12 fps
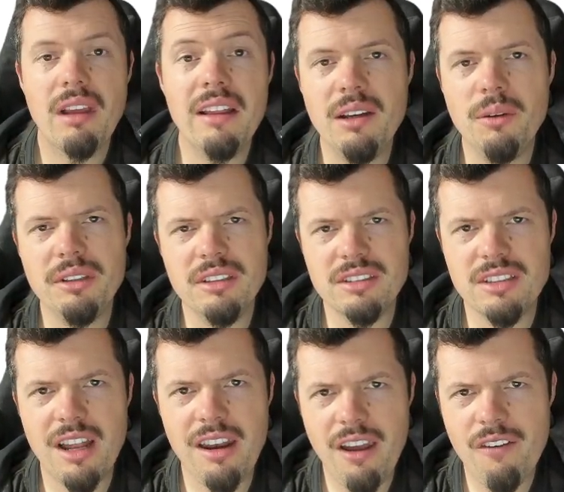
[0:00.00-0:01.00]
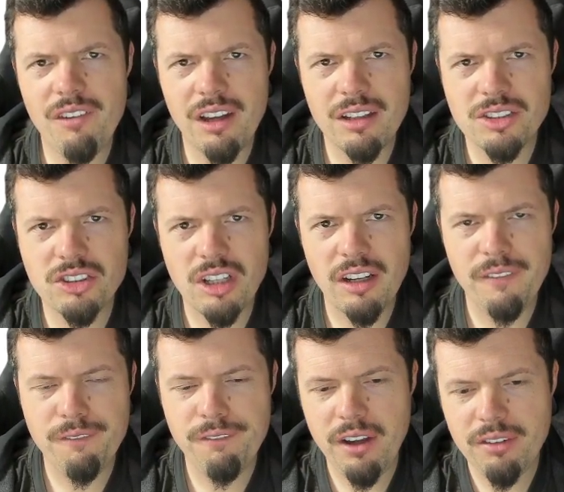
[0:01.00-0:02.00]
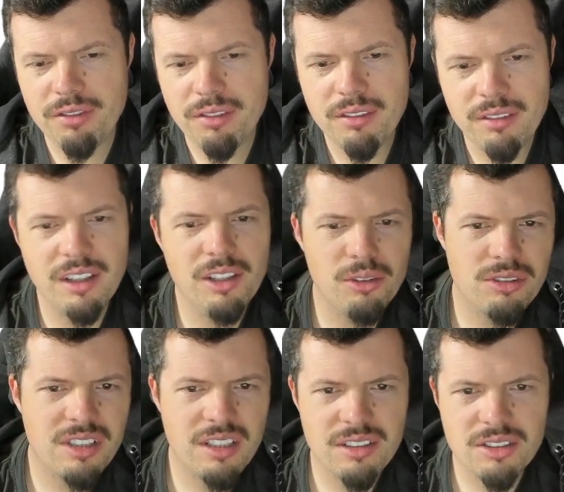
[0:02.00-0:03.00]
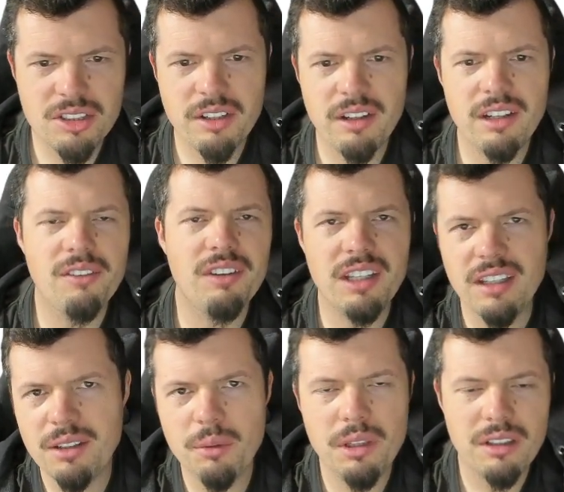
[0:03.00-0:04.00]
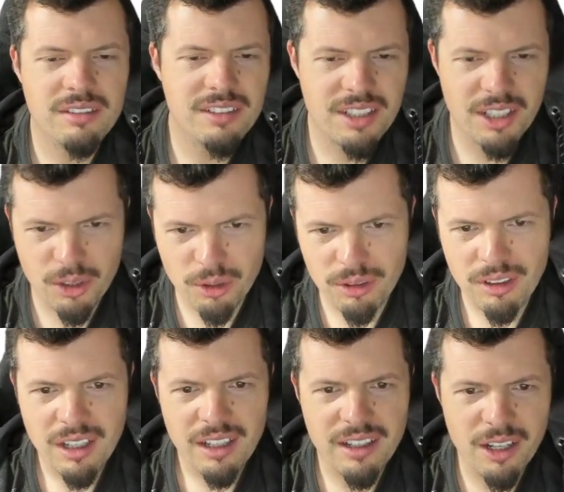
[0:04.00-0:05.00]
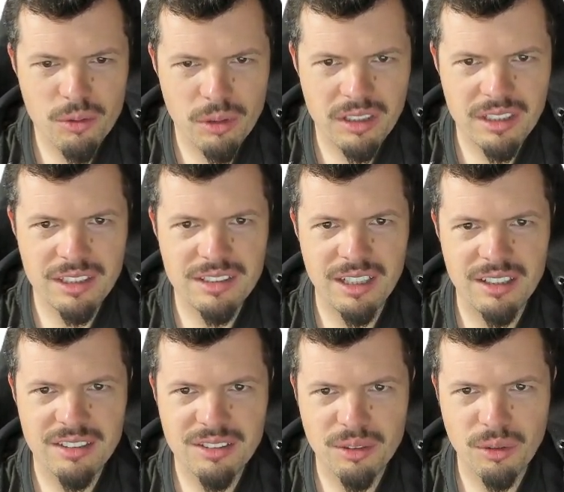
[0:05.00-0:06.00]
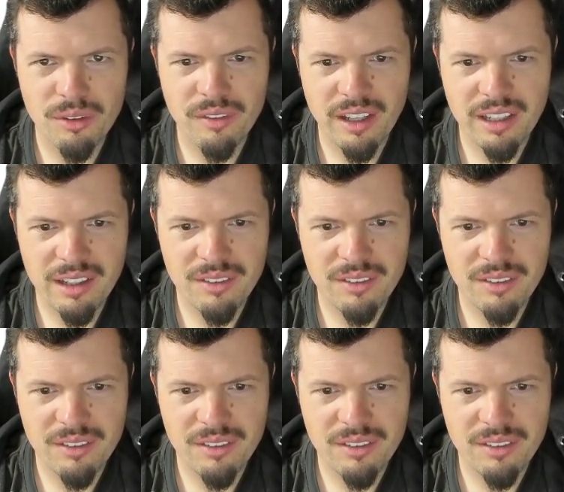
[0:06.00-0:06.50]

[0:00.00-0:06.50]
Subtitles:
And then when it's done having a solid faff, then you'll see this screen over here where you can see your network details and all of that